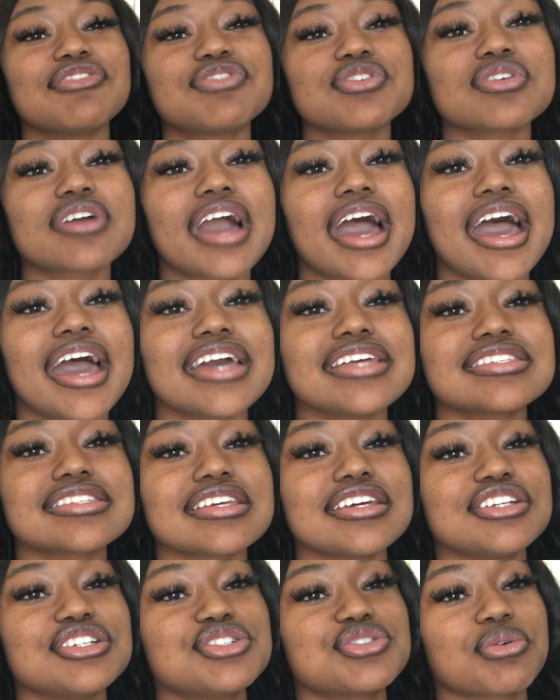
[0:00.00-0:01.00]
you guys
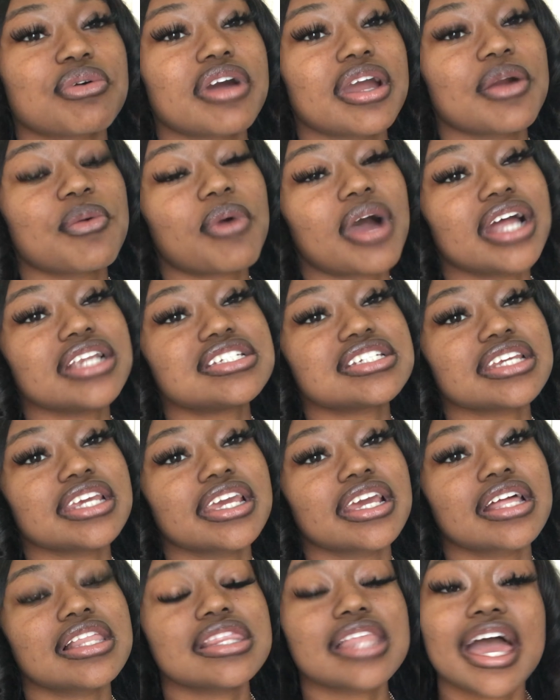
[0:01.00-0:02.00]
enjoy watching
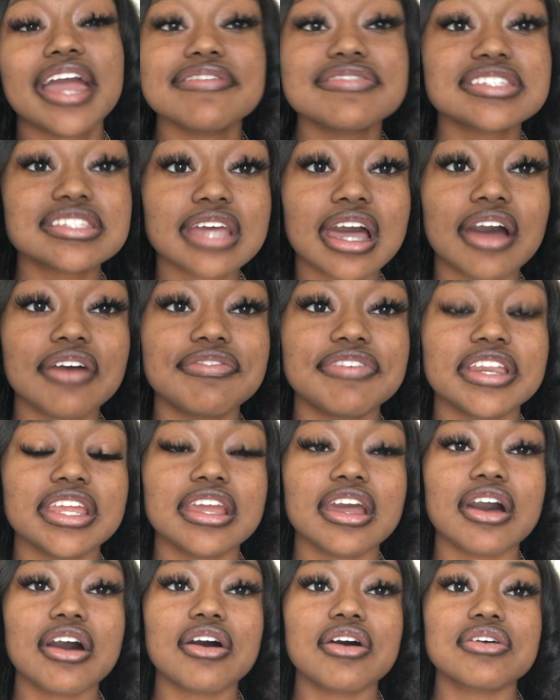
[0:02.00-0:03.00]
lifestyle
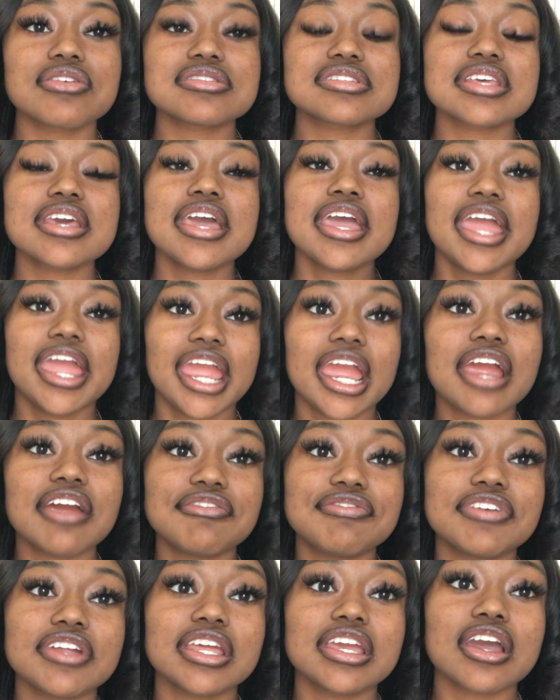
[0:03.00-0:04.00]
videos, hair
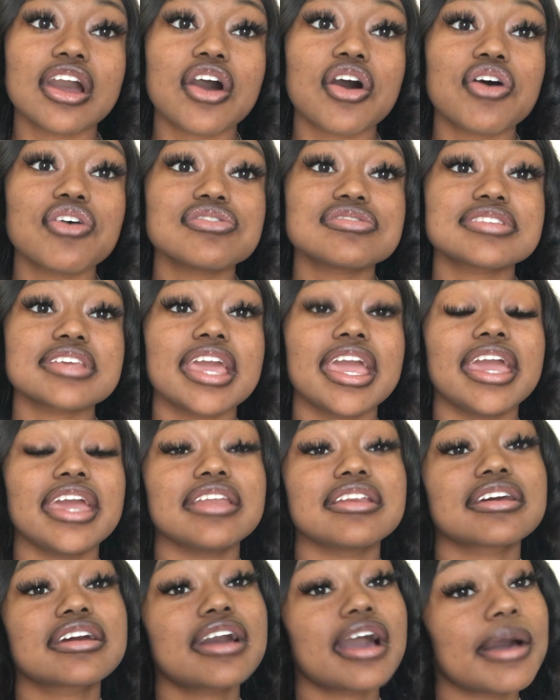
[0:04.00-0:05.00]
videos,
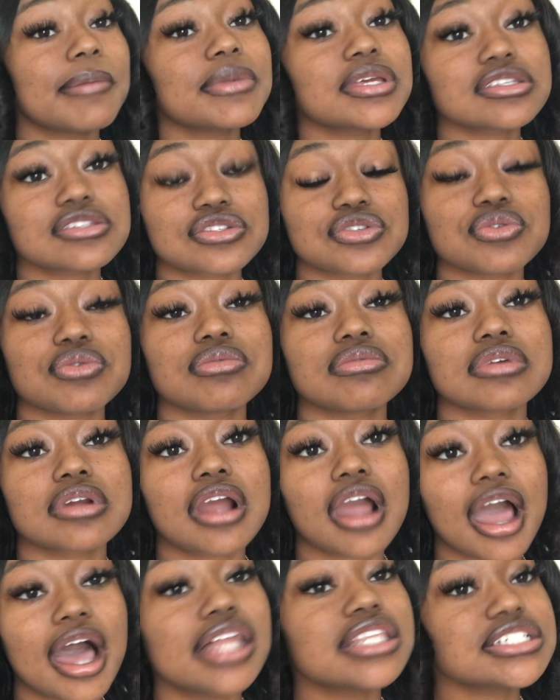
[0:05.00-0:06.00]
and coming soon
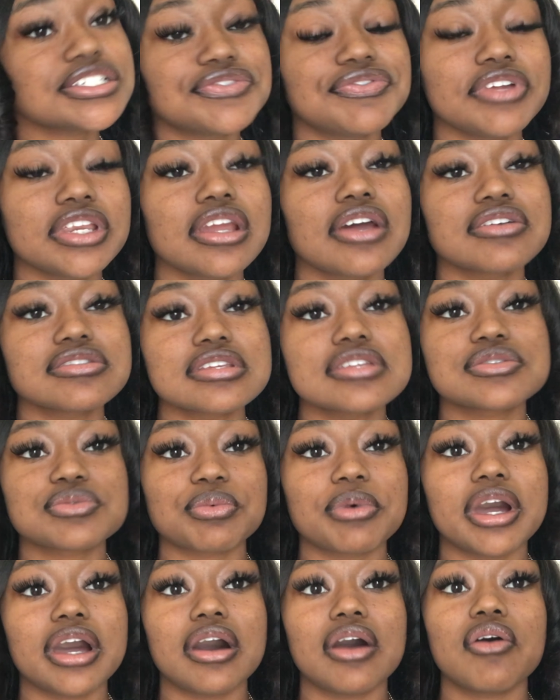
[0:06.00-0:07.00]
college videos as
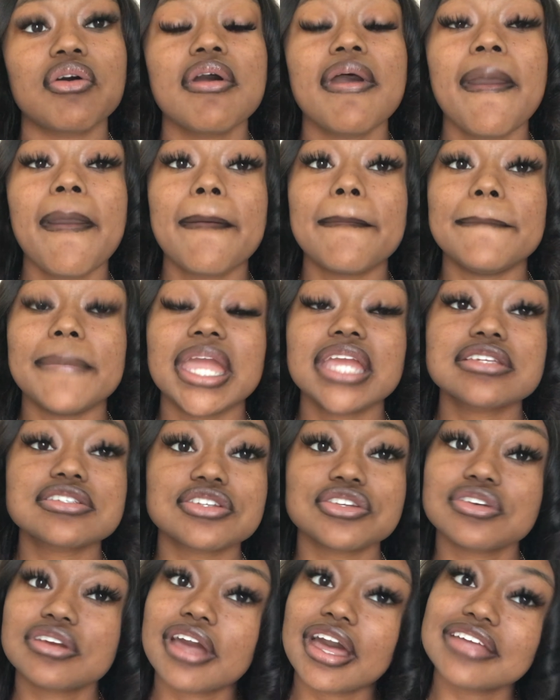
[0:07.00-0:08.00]
well, make sure
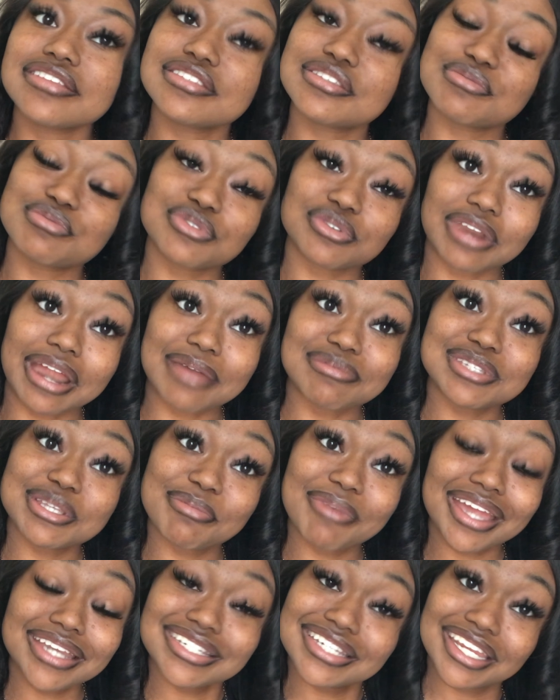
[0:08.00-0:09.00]
you guys subscribe to
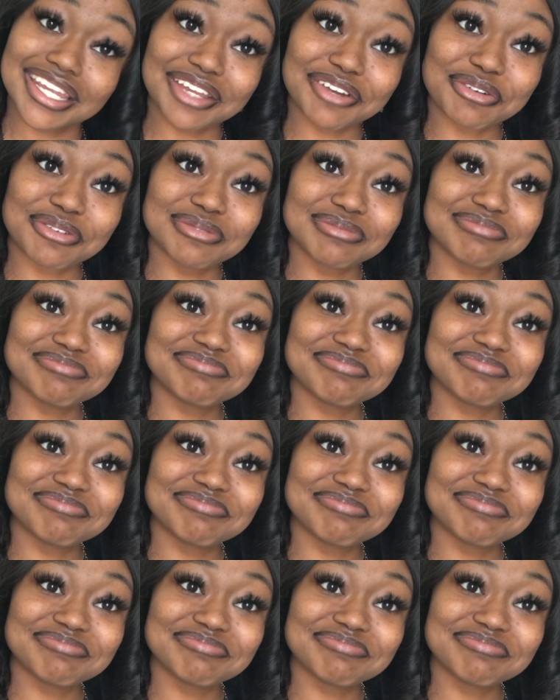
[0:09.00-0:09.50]
my channel.